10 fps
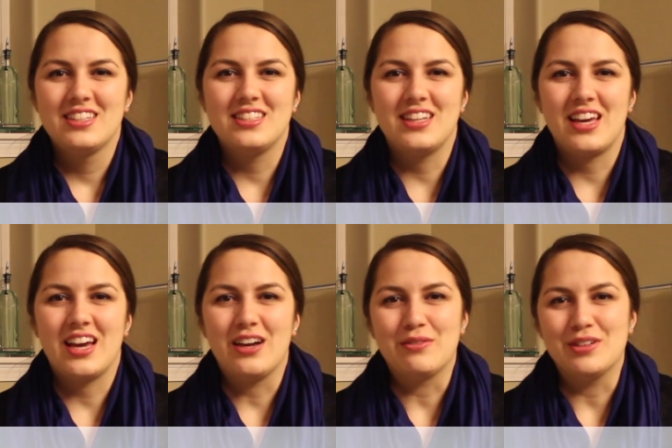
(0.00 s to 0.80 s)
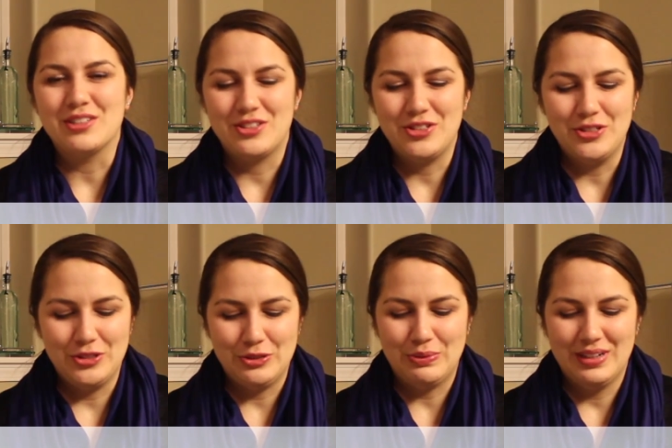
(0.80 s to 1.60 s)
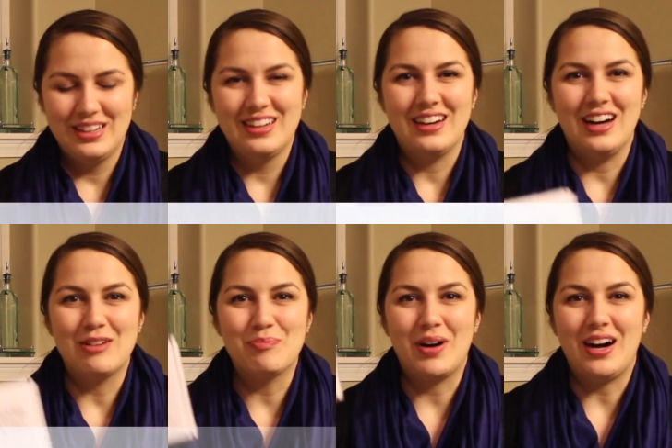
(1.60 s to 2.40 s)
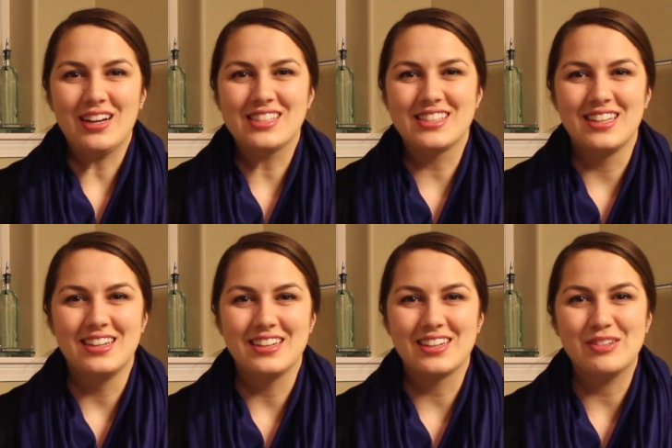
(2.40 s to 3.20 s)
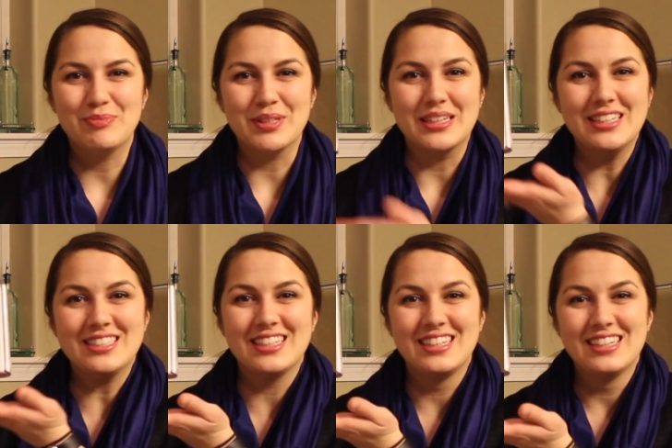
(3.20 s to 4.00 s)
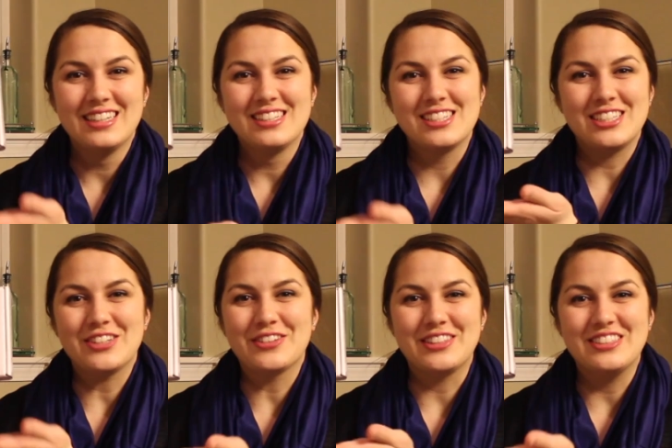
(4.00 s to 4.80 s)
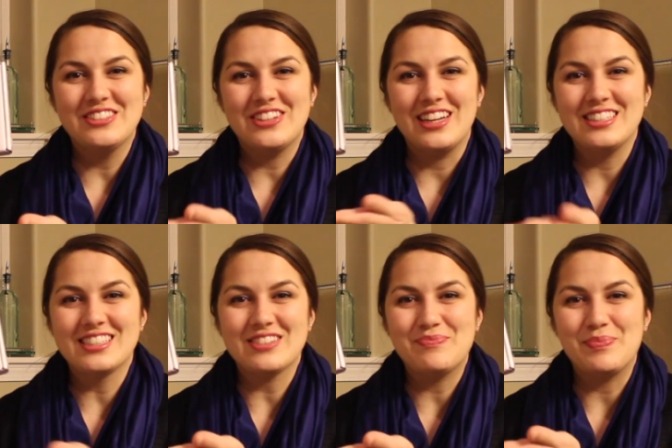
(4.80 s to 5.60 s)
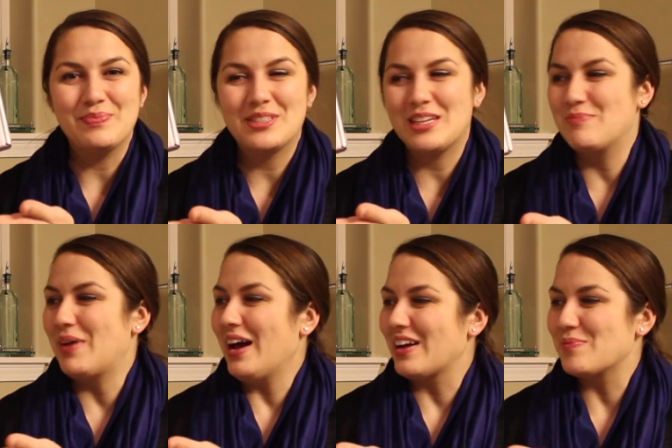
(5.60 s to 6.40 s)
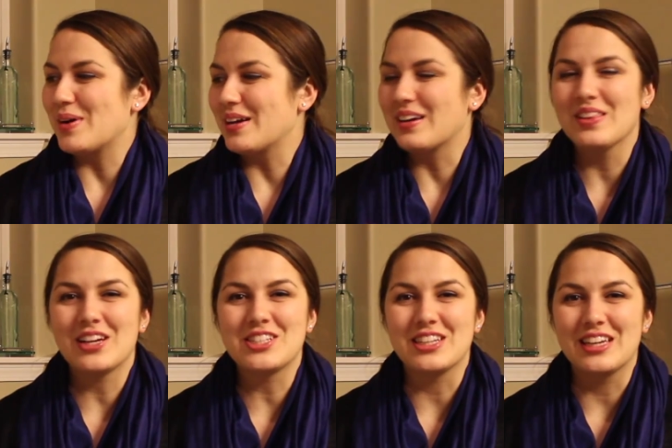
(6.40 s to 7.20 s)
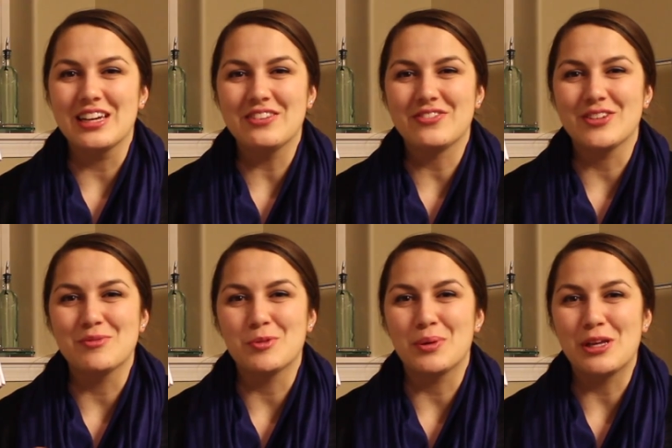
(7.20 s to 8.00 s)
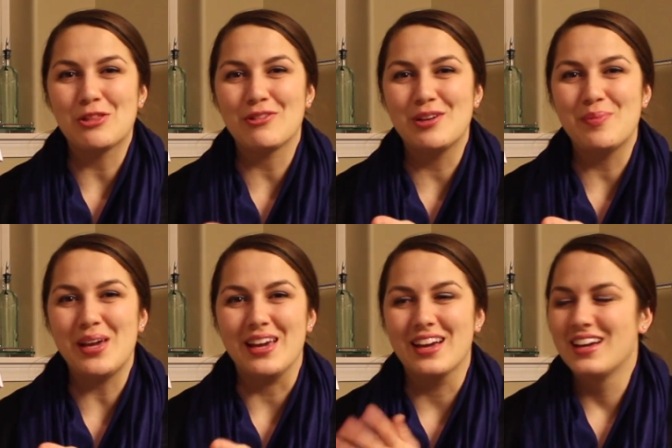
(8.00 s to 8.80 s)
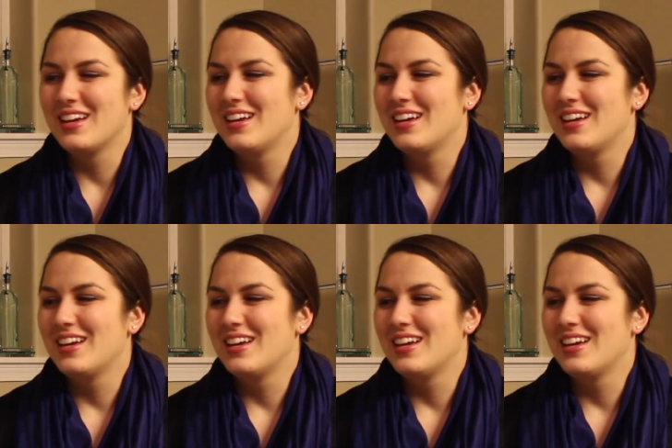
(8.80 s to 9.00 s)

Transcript: Today I want to unbox, complete, share with you, and some send back my collection kit from 23andMe.